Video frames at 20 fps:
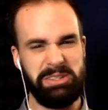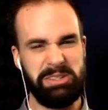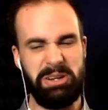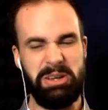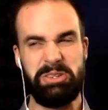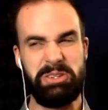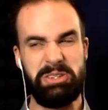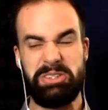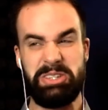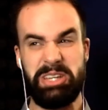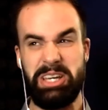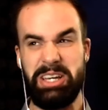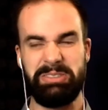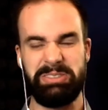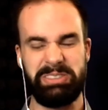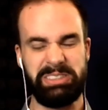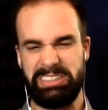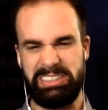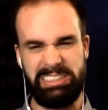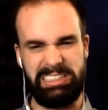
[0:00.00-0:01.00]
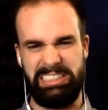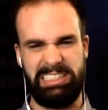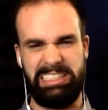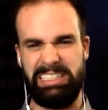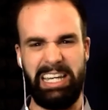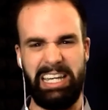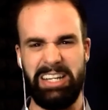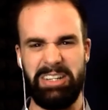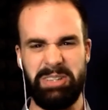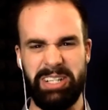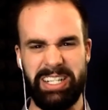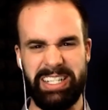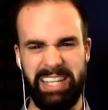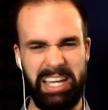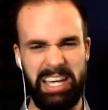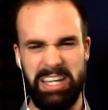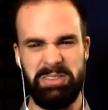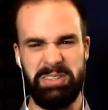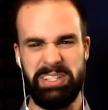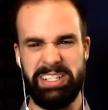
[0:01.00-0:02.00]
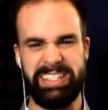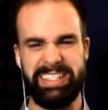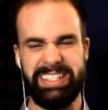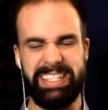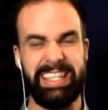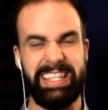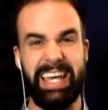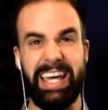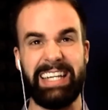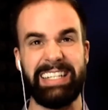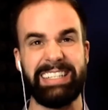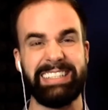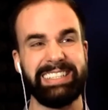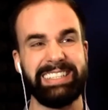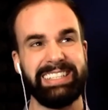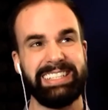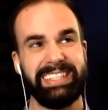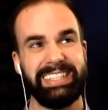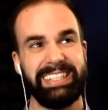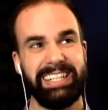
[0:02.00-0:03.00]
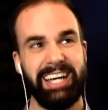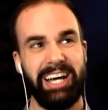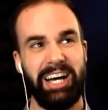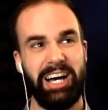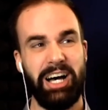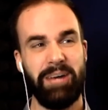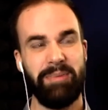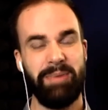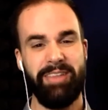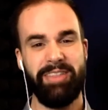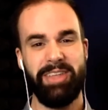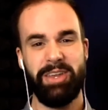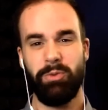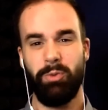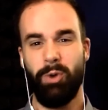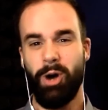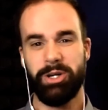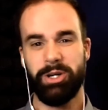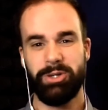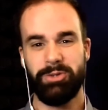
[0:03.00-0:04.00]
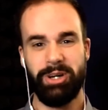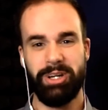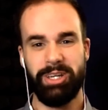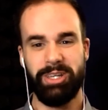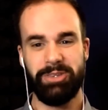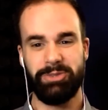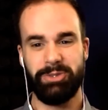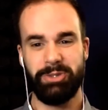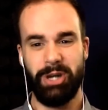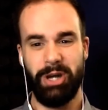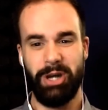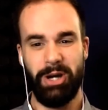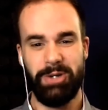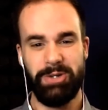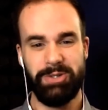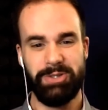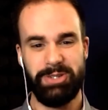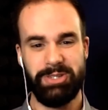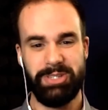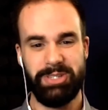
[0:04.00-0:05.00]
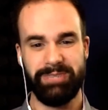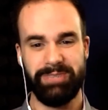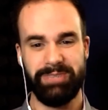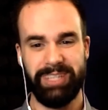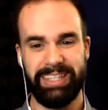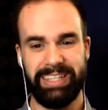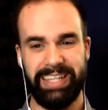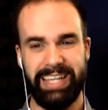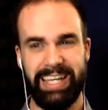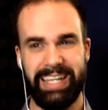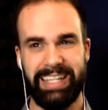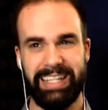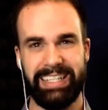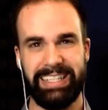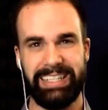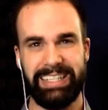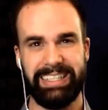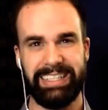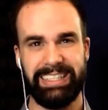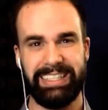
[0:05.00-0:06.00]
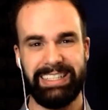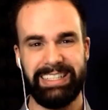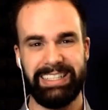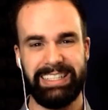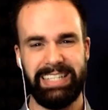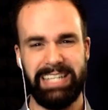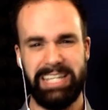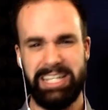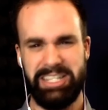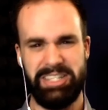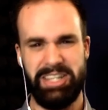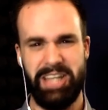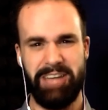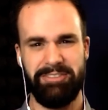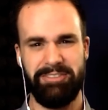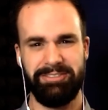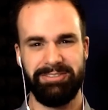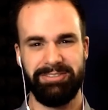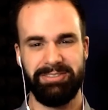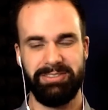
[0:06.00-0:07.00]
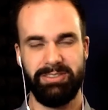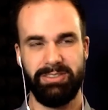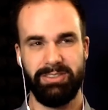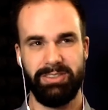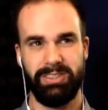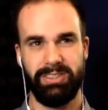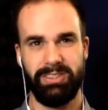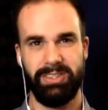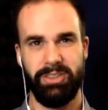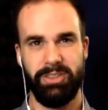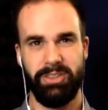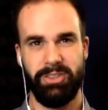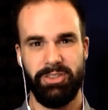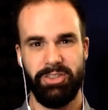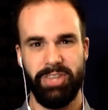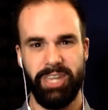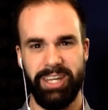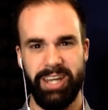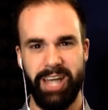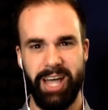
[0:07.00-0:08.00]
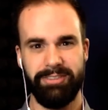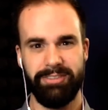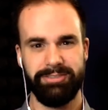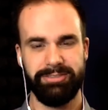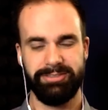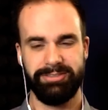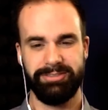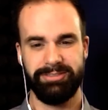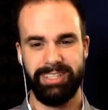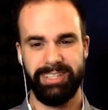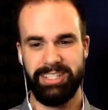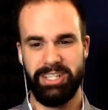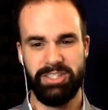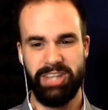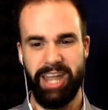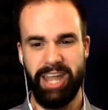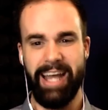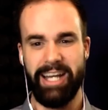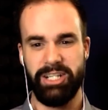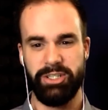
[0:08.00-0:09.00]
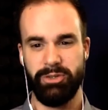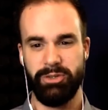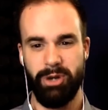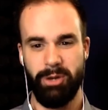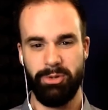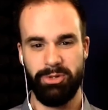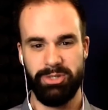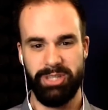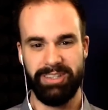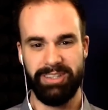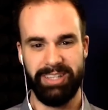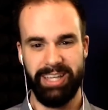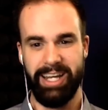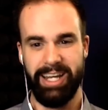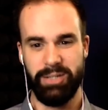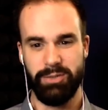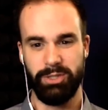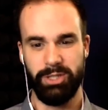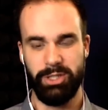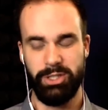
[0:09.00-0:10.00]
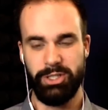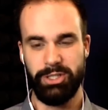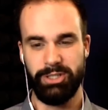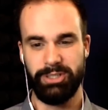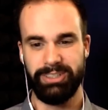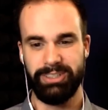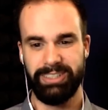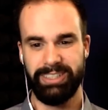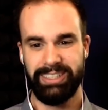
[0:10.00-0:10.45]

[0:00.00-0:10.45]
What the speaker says: or other stuff, and you're like, I don't want to see that. And then water running through a hose or something like that. It's not thick enough. It doesn't actually represent the actual issue.